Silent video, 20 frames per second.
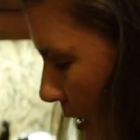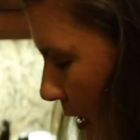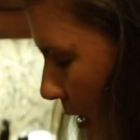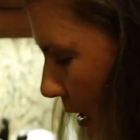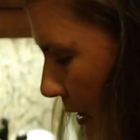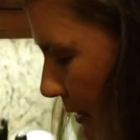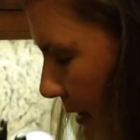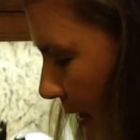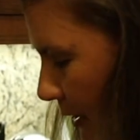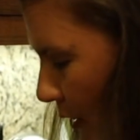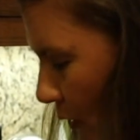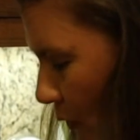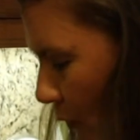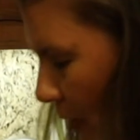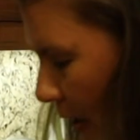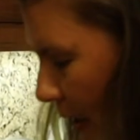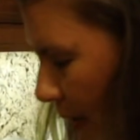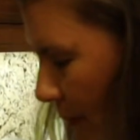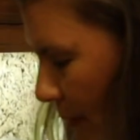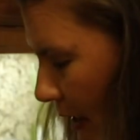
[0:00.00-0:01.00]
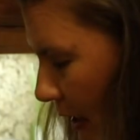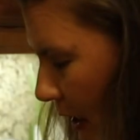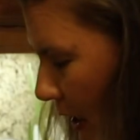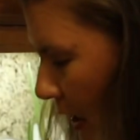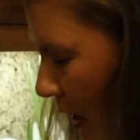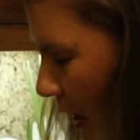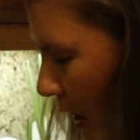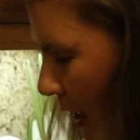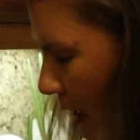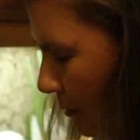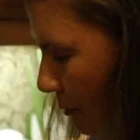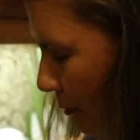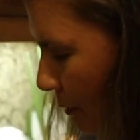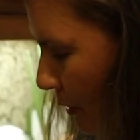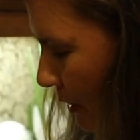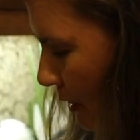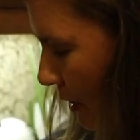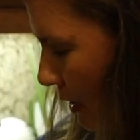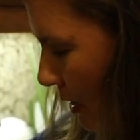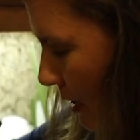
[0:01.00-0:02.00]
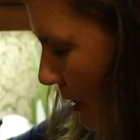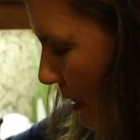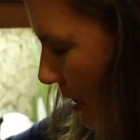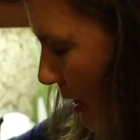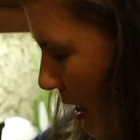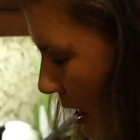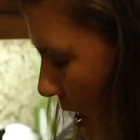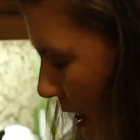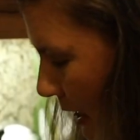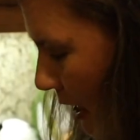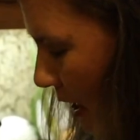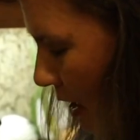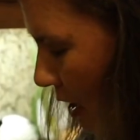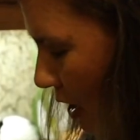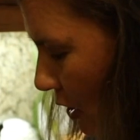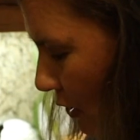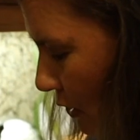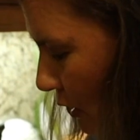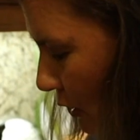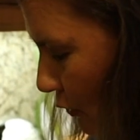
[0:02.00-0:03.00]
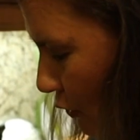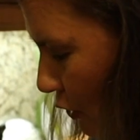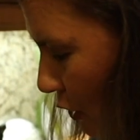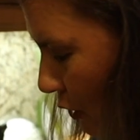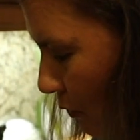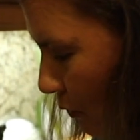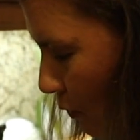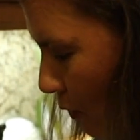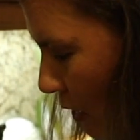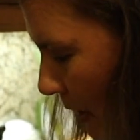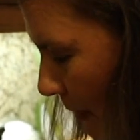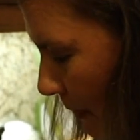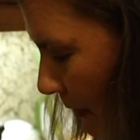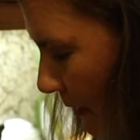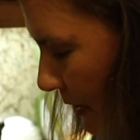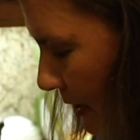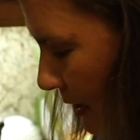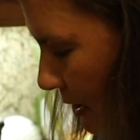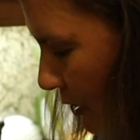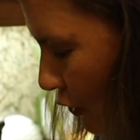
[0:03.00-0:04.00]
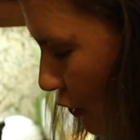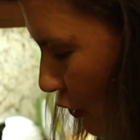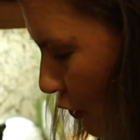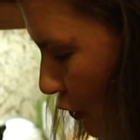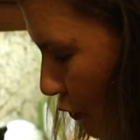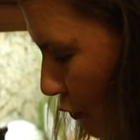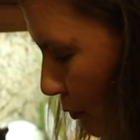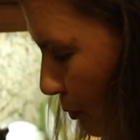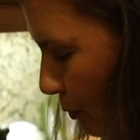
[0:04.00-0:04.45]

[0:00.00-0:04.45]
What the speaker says: because I don't want them in a clump, and I also don't want this to